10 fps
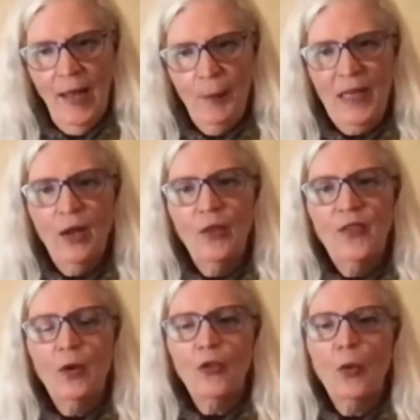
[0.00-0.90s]
Because
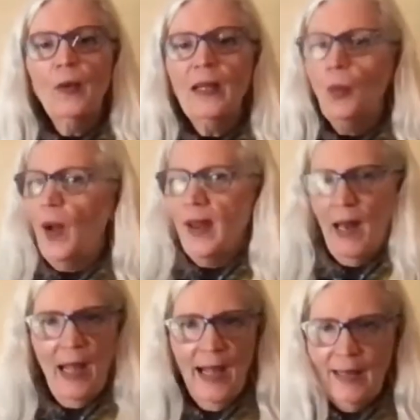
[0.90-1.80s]
there's only one
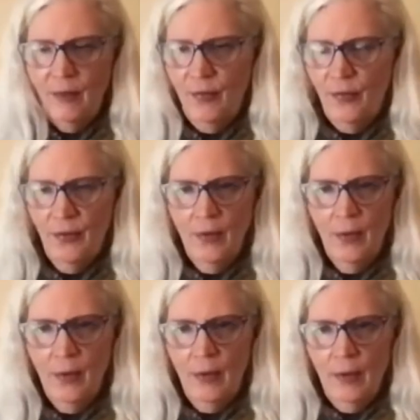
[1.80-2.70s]
life.
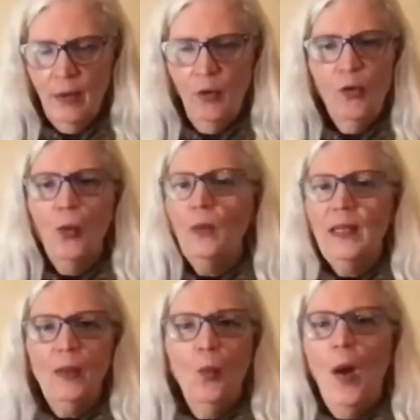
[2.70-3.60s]
There's
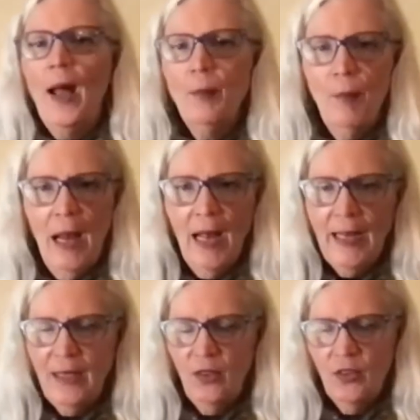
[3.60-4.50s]
only one
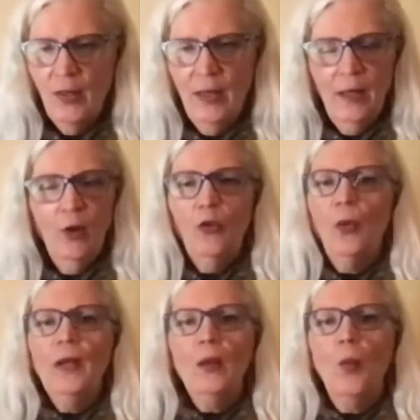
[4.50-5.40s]
mind. There's
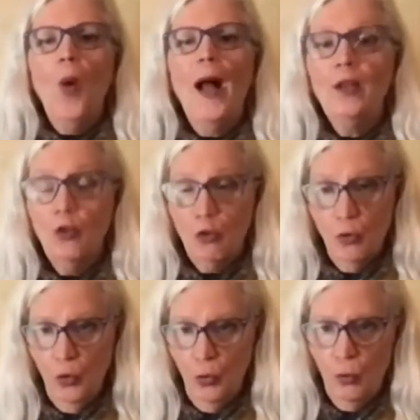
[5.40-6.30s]
only one
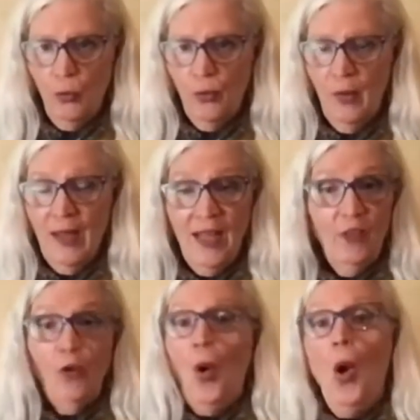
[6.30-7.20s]
truth.
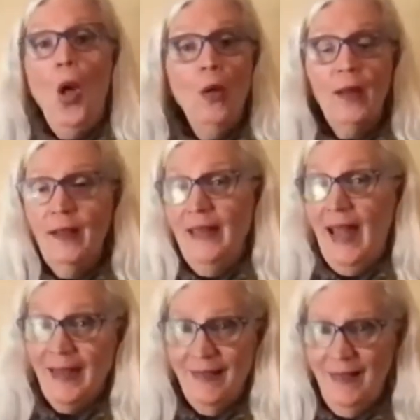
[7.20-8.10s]
It's all
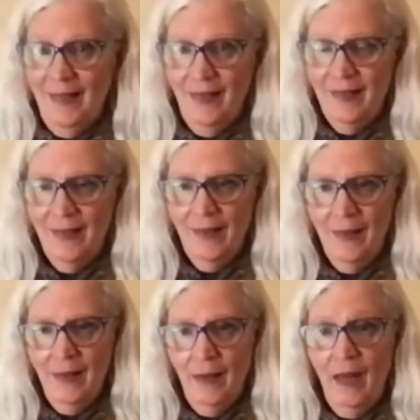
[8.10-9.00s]
connected.
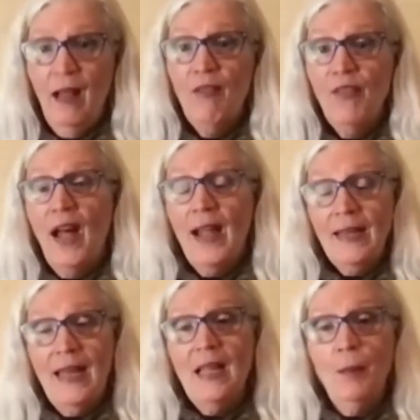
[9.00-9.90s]
Love thy
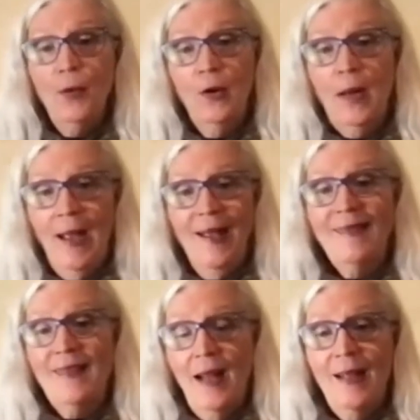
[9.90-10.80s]
neighbor
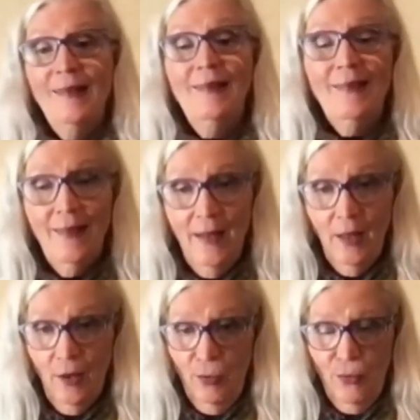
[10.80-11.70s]
as
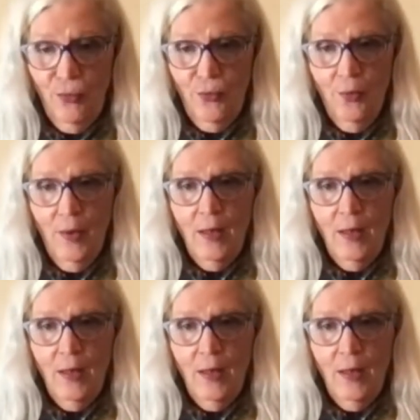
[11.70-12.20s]
thyself.